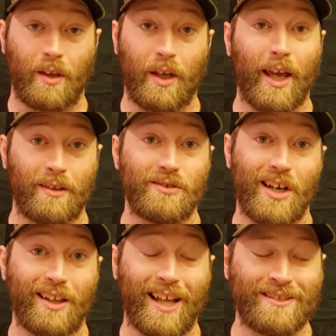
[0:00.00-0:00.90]
Again,
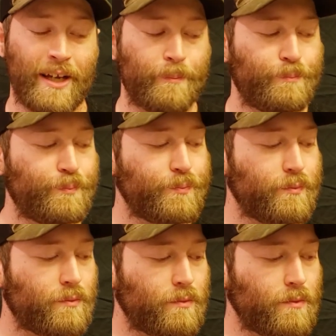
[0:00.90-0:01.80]
saw it last night.
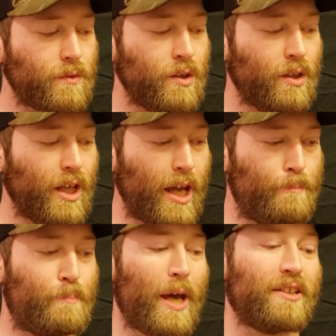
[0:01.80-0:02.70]

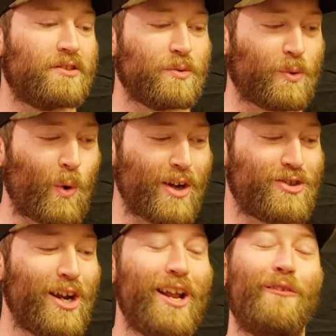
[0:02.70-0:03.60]
It begs the
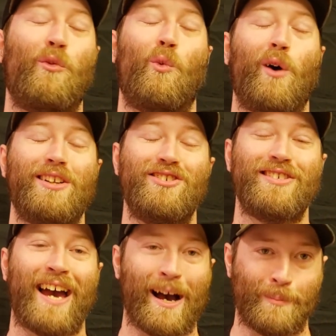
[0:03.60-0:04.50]
question of what
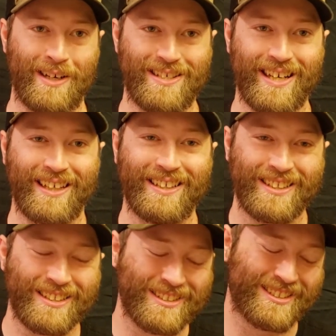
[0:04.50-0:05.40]
just happened.
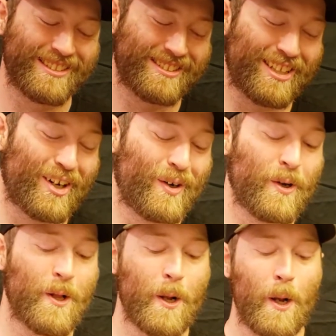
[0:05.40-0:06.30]
So,
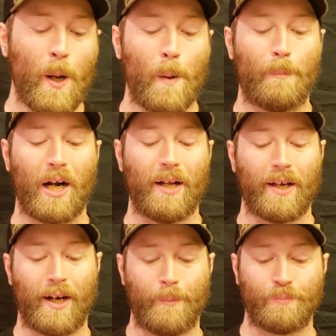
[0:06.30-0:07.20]
but
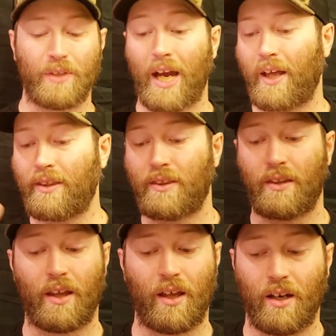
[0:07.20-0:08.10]
yeah,
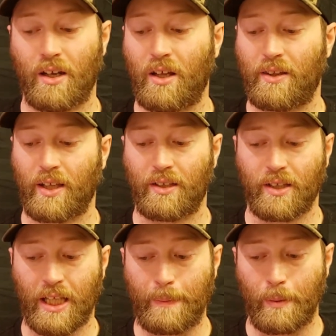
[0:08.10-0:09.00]
and another thing
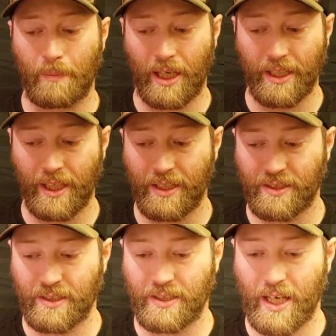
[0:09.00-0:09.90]
to keep in mind
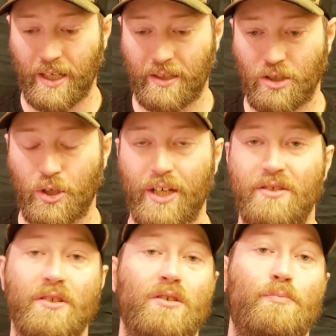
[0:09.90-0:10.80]
is that the
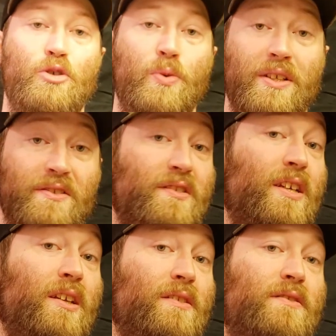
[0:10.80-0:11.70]
transition between
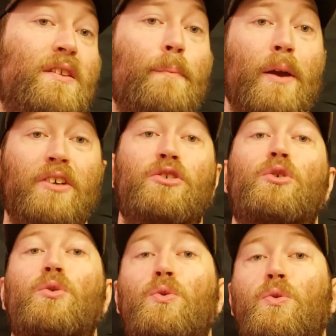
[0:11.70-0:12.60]
scenes that makes
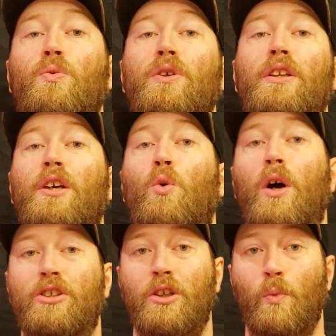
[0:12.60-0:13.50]
you really
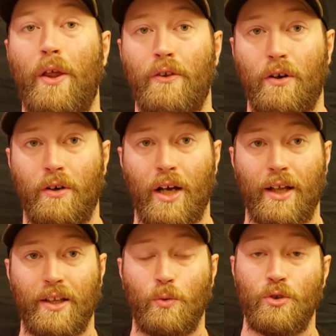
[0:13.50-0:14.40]
question whether or
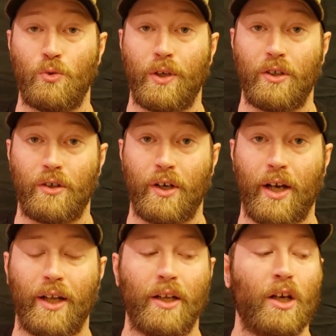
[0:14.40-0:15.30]
not it was real or
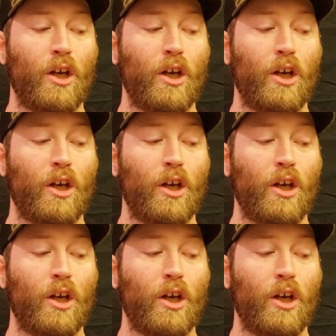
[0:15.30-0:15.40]
not